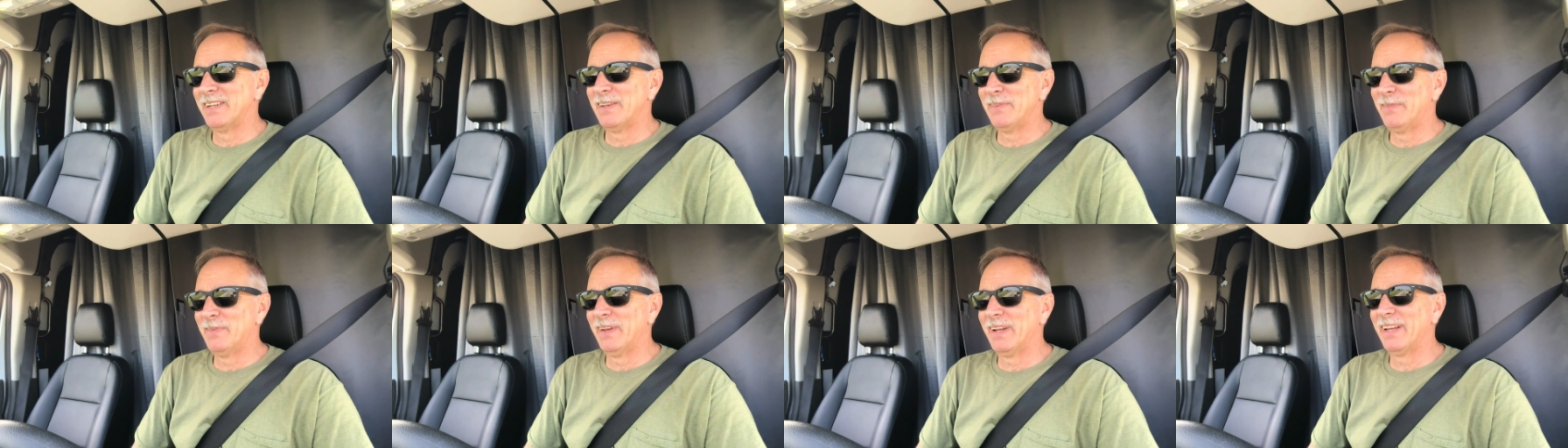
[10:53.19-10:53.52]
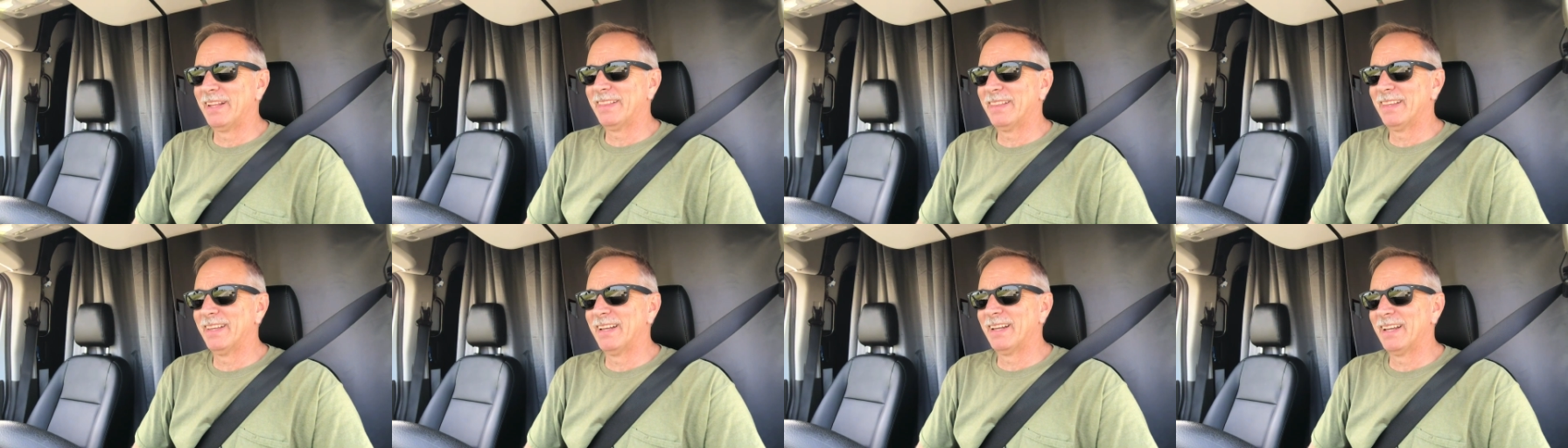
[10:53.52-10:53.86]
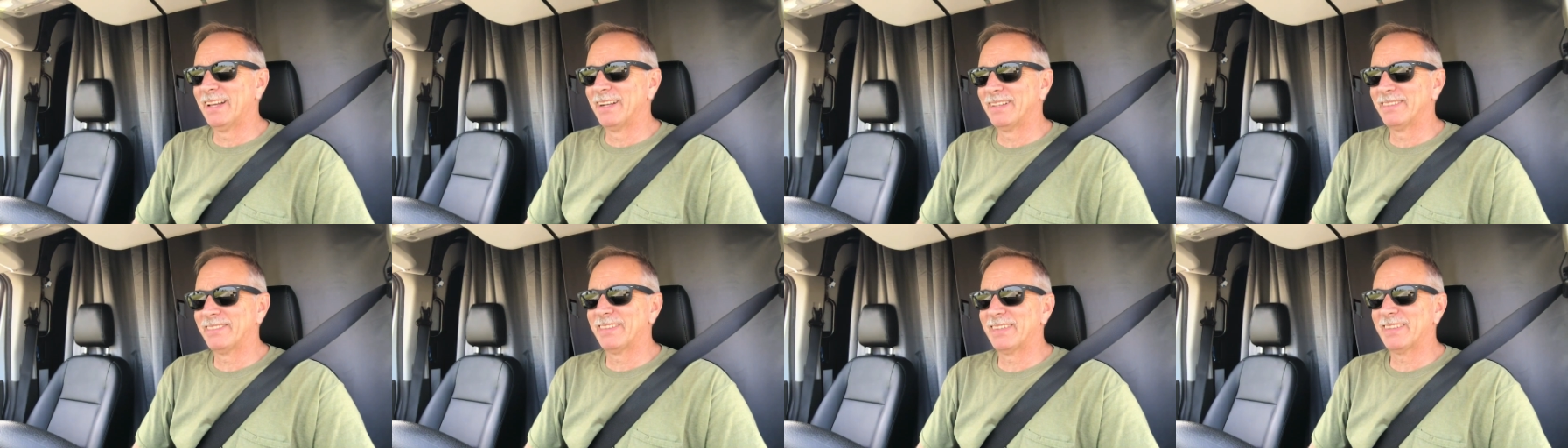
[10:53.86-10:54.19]
If anything
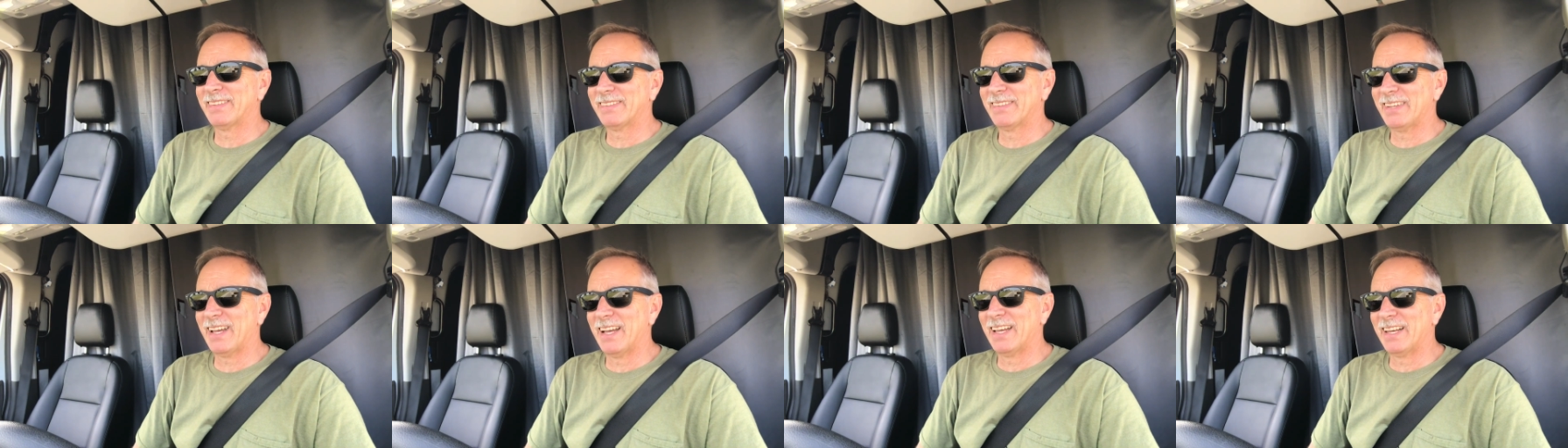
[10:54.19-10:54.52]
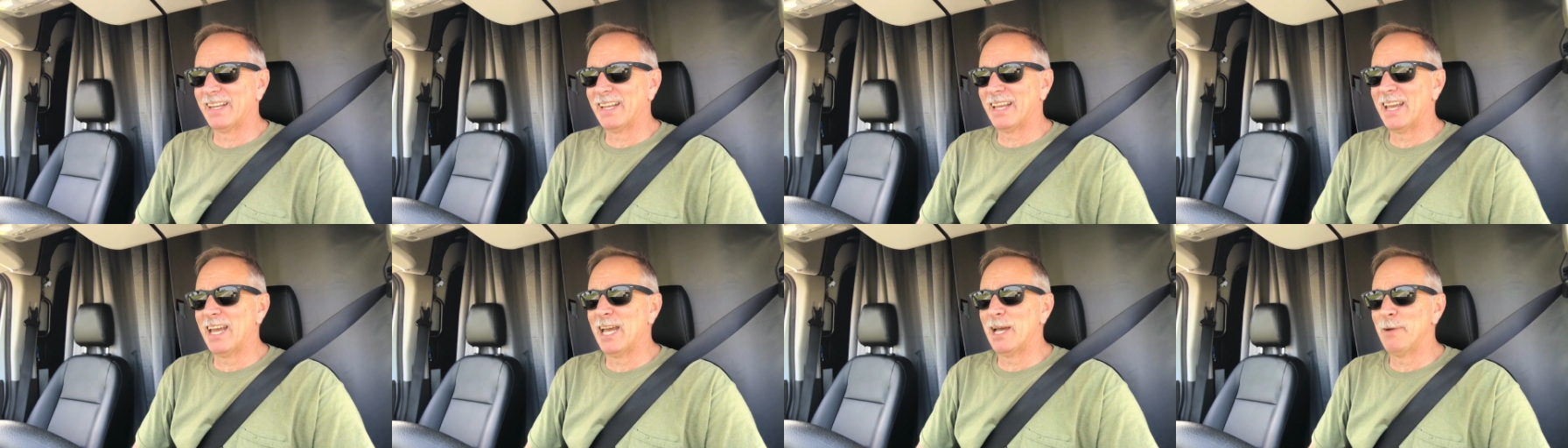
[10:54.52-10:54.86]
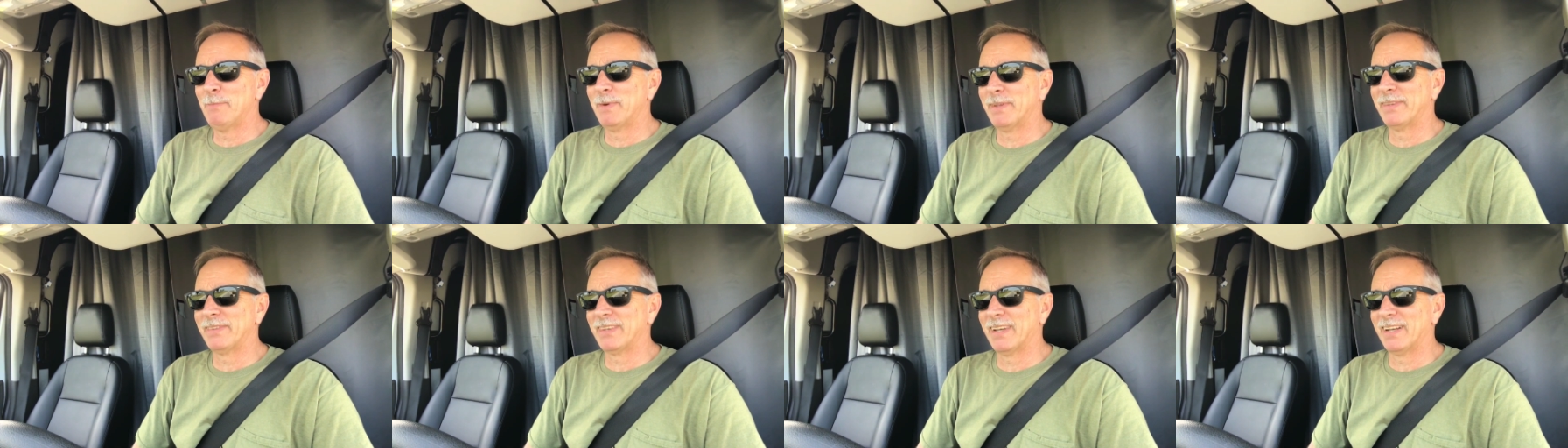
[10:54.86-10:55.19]
else exciting
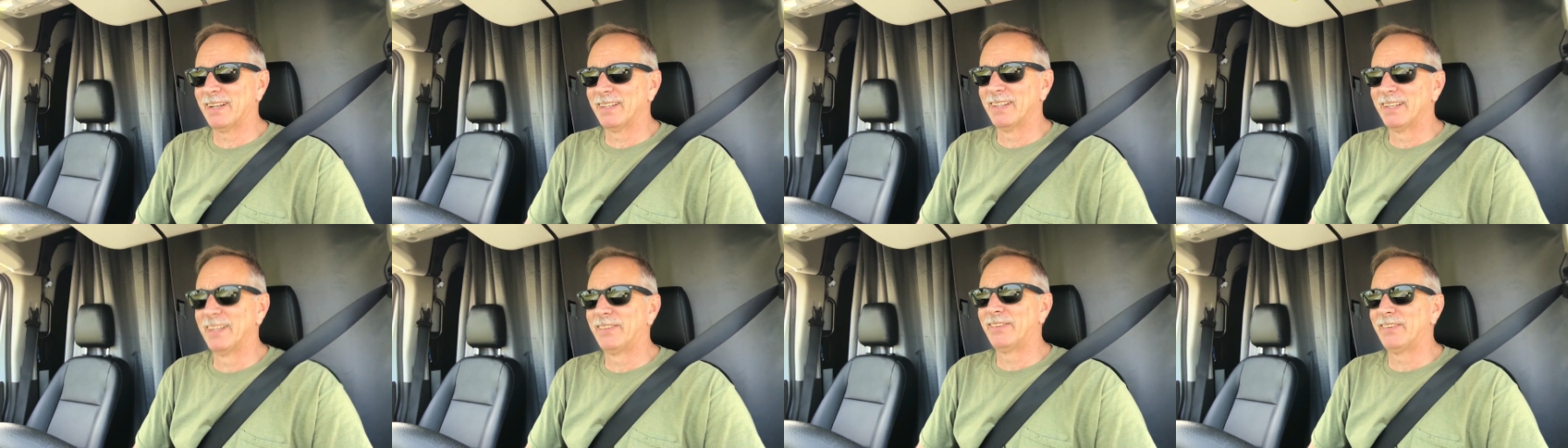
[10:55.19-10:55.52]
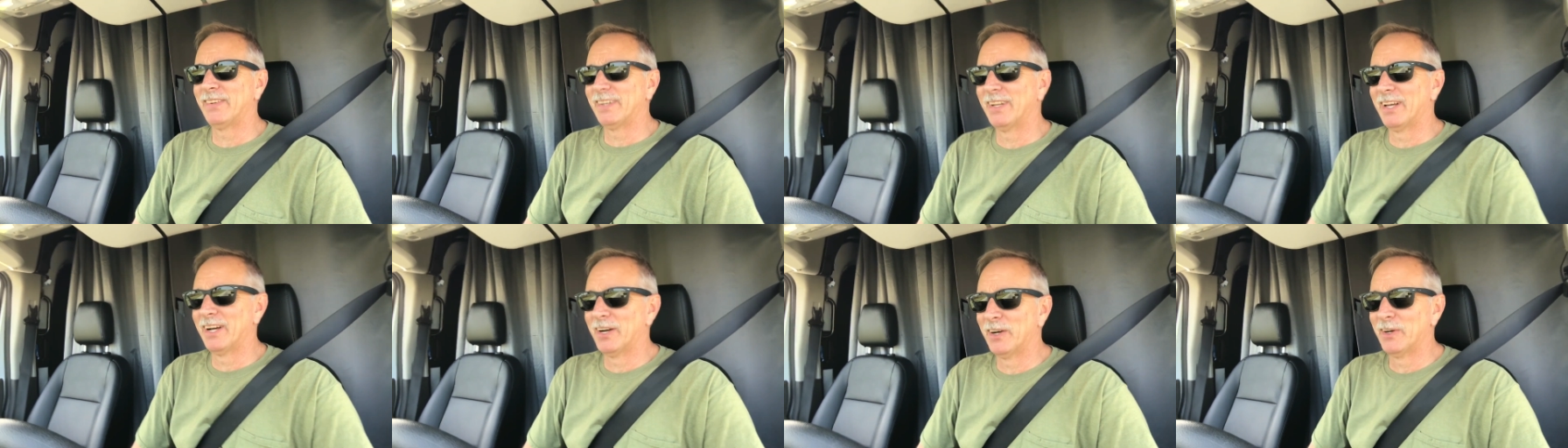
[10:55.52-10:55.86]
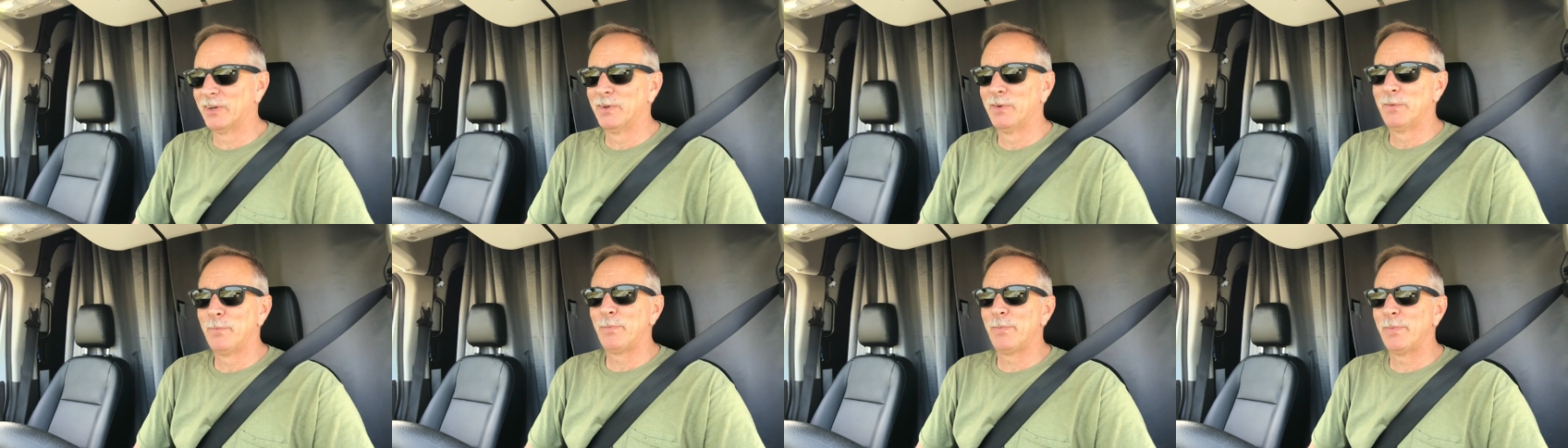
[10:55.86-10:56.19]
happens, I'll let you know.